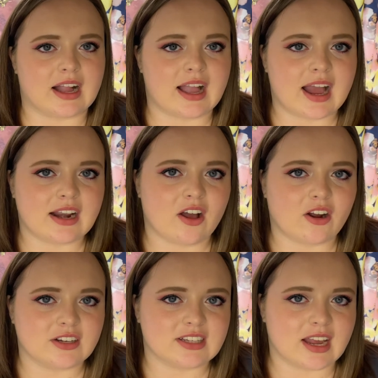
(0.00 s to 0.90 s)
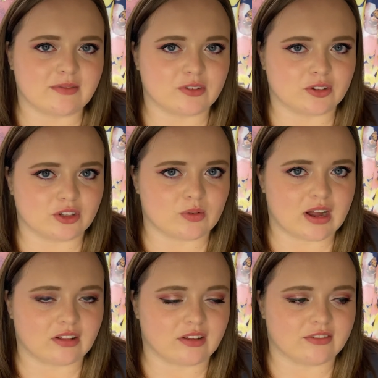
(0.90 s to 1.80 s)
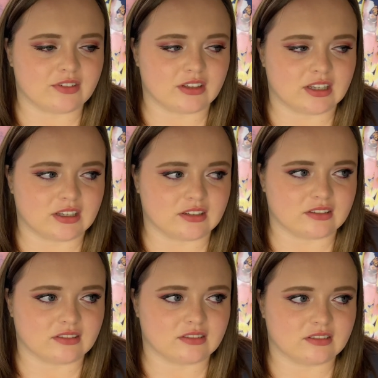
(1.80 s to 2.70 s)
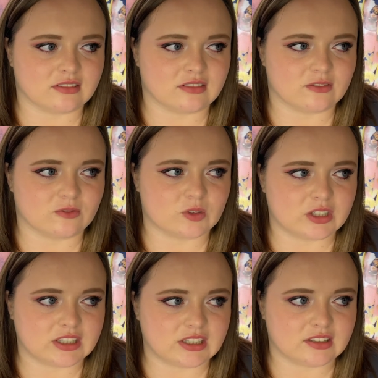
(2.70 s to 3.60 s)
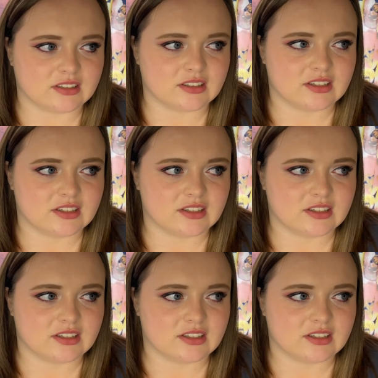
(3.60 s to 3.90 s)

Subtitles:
had a hard time for a little while of feeling really